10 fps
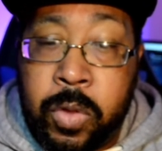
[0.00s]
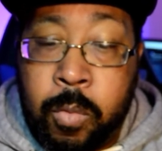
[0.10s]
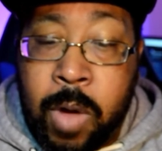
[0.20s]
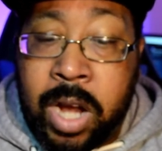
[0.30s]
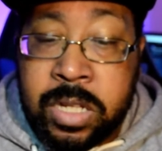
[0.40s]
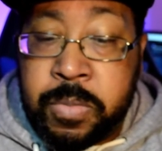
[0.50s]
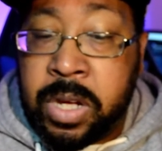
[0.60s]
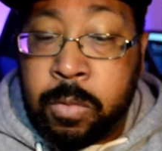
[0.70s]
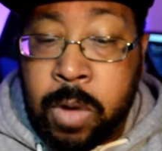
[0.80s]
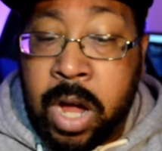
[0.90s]
wireless
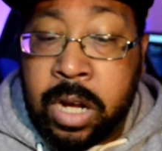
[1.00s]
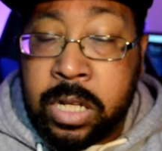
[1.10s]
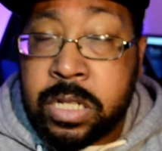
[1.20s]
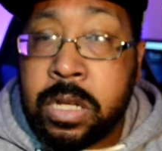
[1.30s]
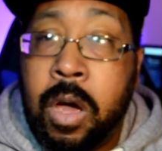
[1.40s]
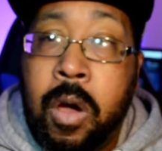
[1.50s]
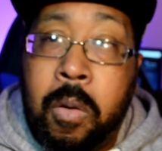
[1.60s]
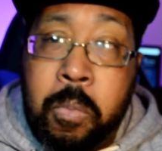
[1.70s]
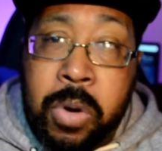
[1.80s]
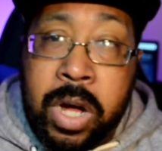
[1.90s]
being wireless,
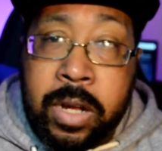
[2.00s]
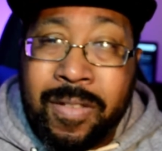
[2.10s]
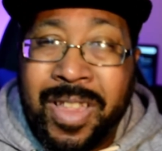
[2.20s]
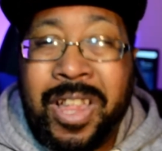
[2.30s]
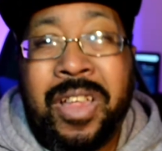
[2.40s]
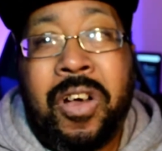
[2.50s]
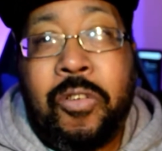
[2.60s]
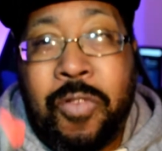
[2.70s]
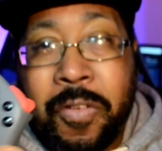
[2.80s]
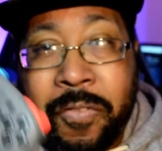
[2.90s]
but
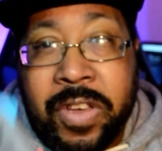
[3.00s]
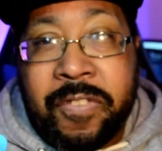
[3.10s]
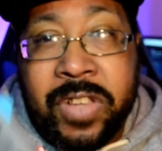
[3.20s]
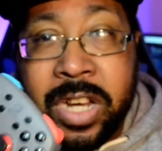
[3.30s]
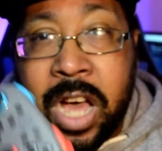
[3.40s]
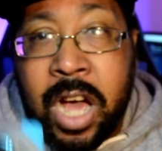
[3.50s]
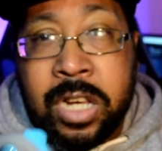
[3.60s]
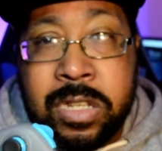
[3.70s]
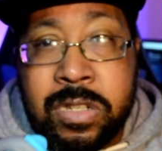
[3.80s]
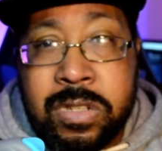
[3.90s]
for
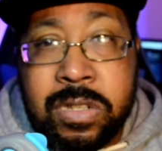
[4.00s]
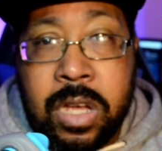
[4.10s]
$50,